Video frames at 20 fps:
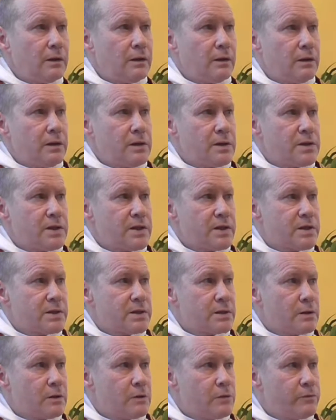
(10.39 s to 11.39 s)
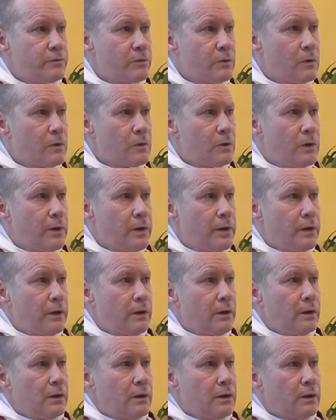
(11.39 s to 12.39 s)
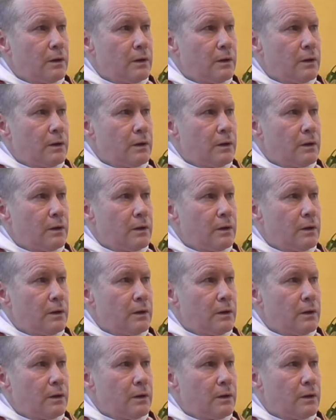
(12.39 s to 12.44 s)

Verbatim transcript: in 604,